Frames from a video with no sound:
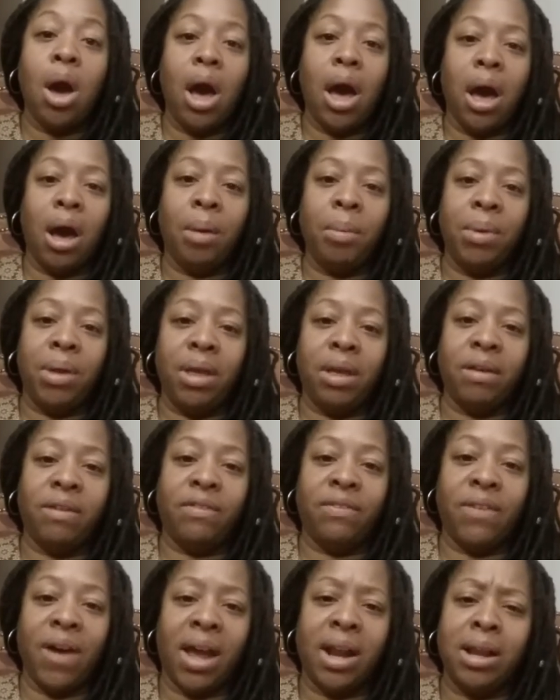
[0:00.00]
Um,
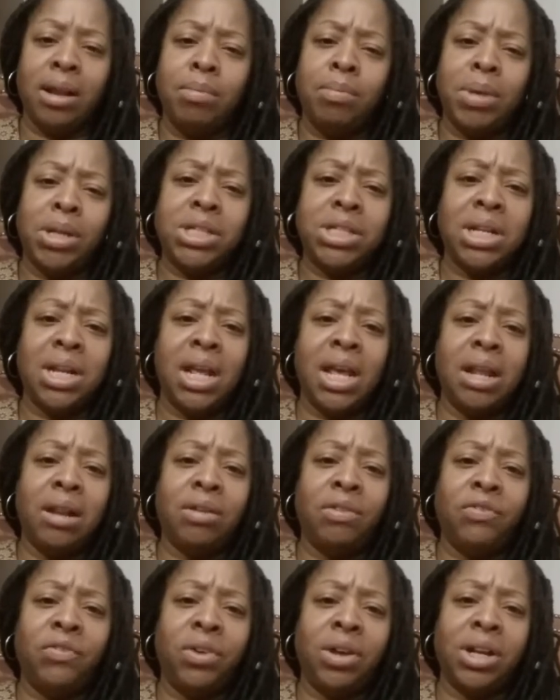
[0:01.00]
if I didn't mention it in
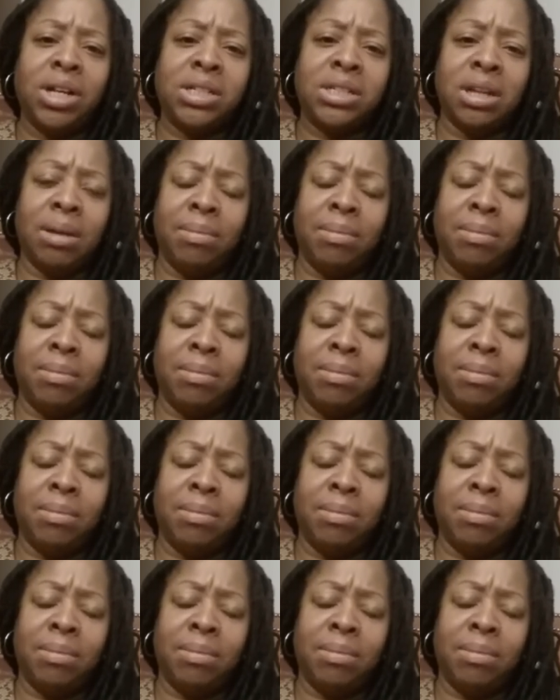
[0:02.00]
the footage,